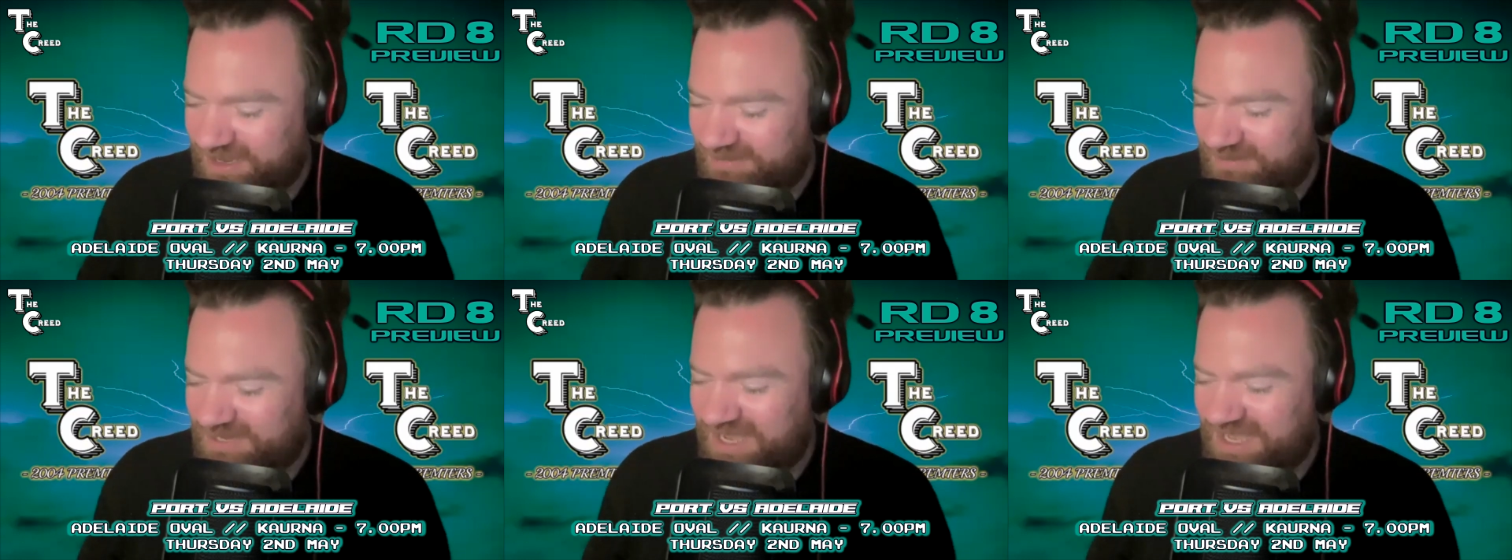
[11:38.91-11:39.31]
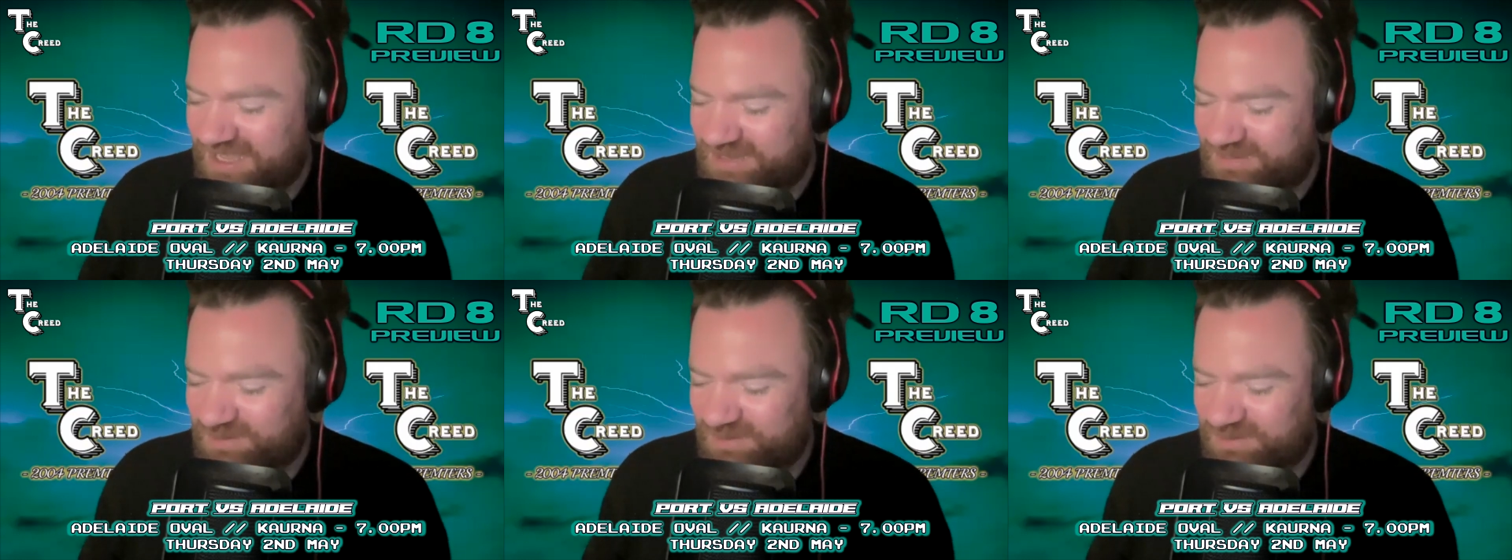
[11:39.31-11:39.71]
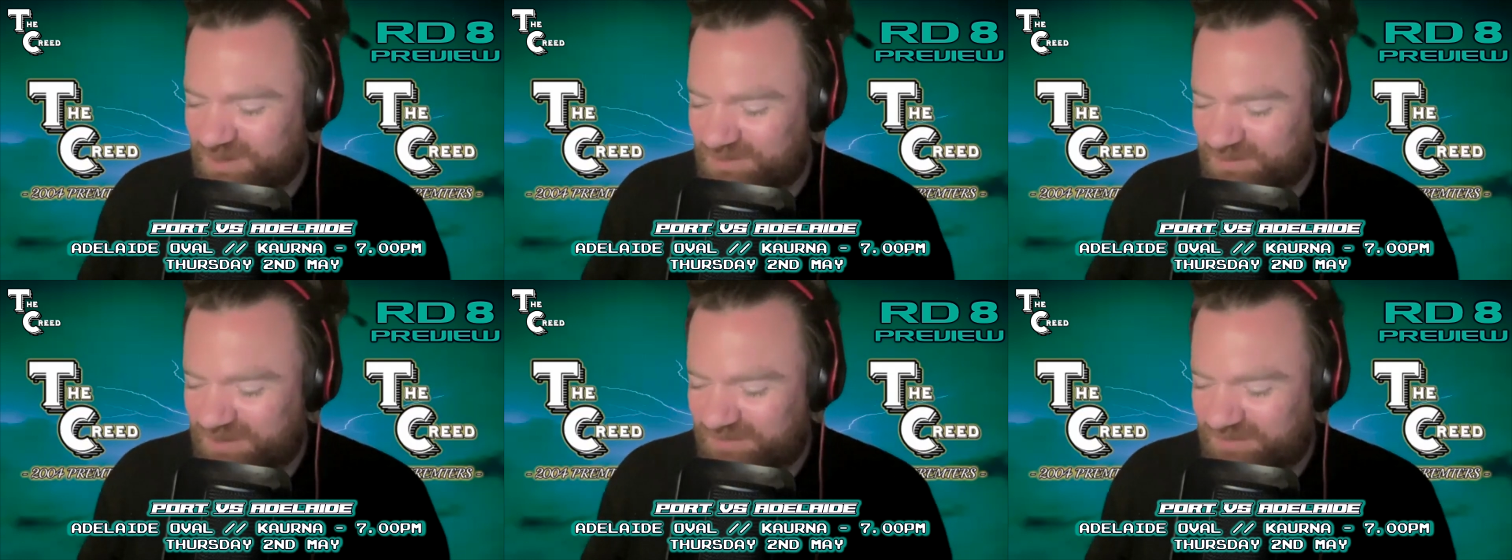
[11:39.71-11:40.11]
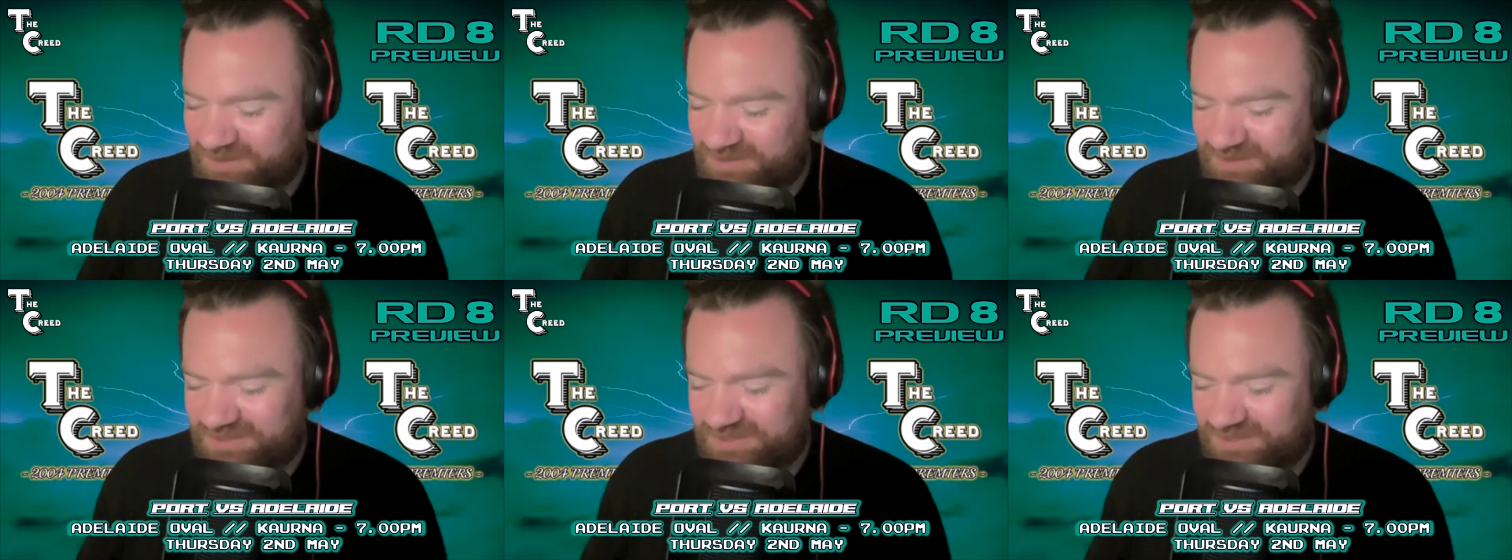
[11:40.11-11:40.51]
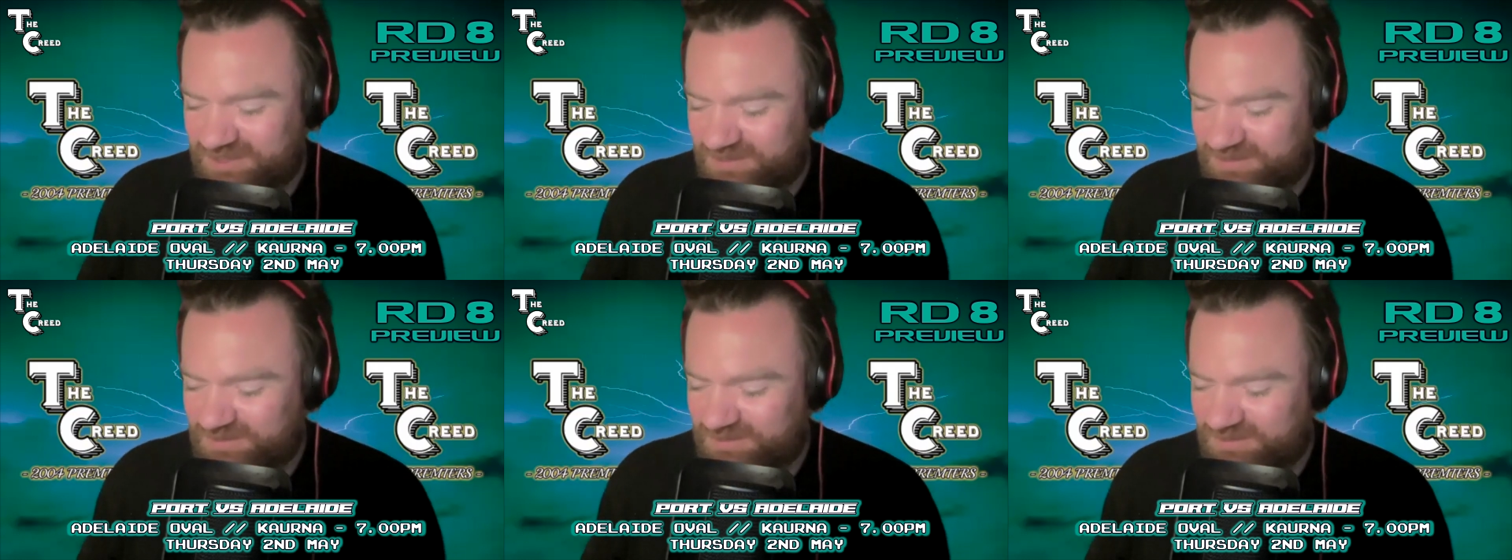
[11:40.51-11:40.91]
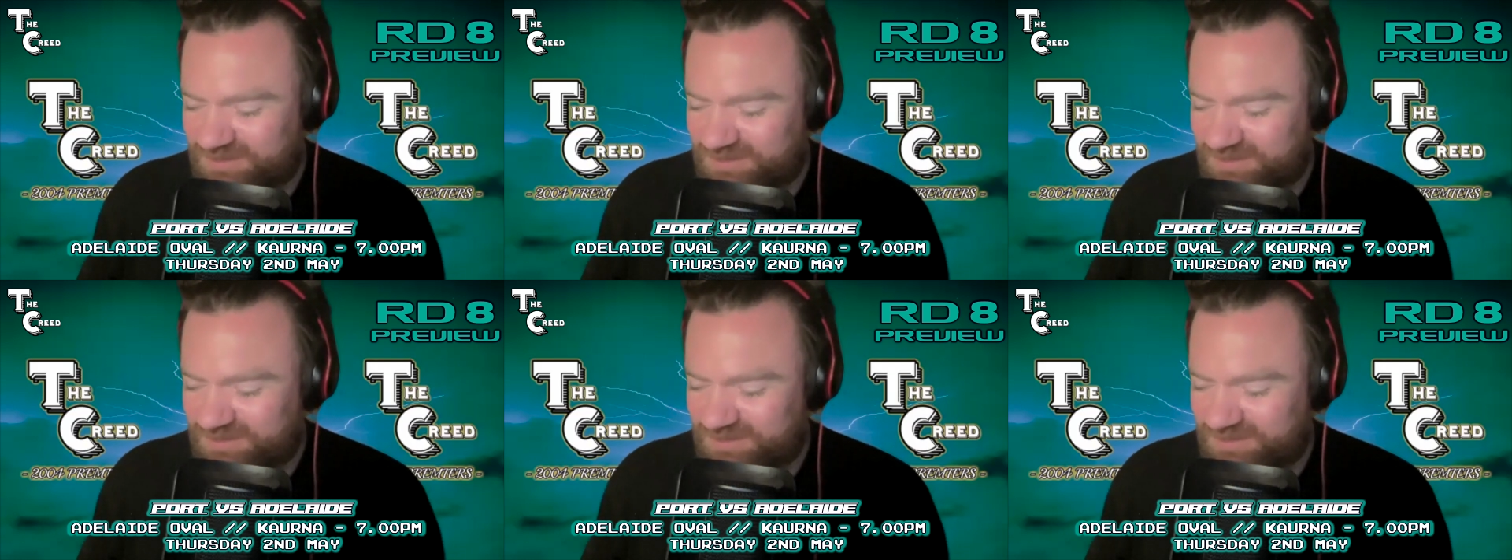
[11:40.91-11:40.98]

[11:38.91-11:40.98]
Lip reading: But yeah, that's probably where my frustration comes from.